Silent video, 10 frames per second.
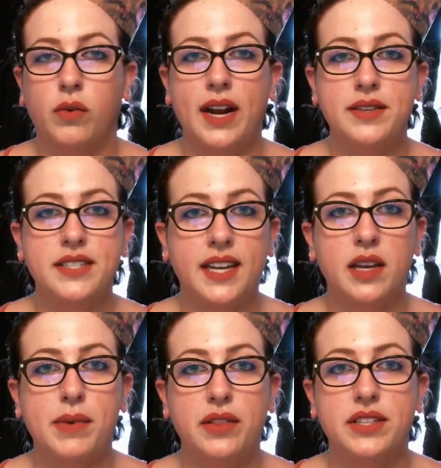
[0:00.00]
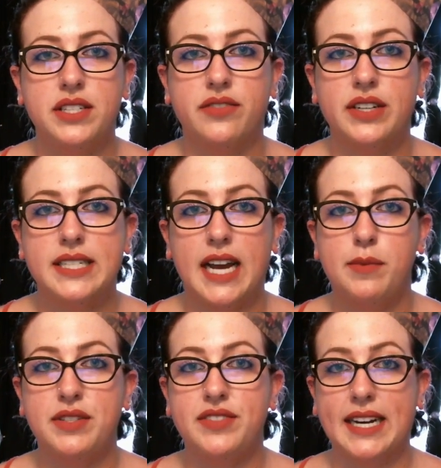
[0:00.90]
When I was thinking about the different
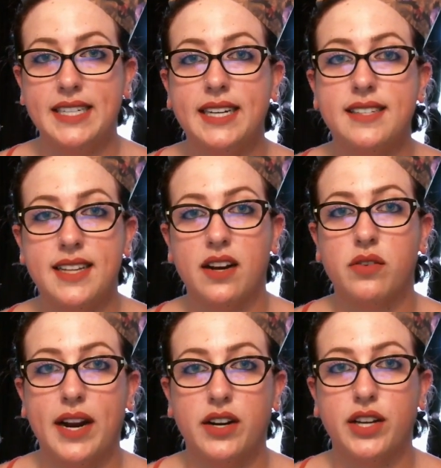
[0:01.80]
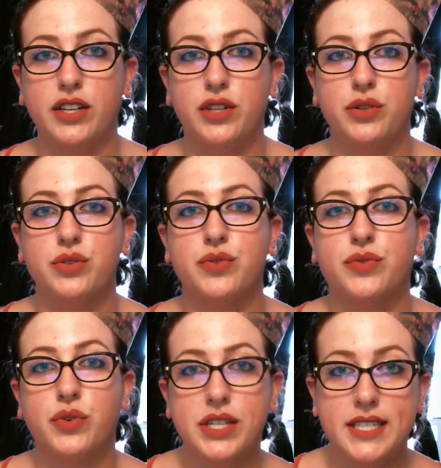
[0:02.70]
types of techniques that a writer can use
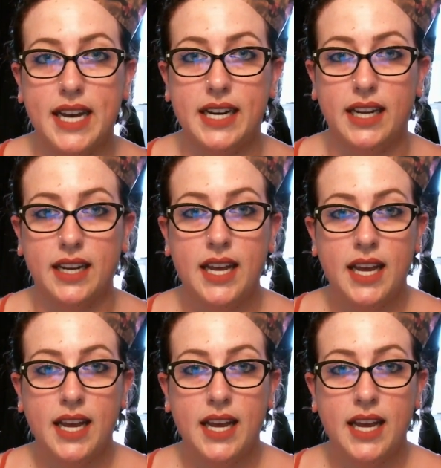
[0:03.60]
for setting,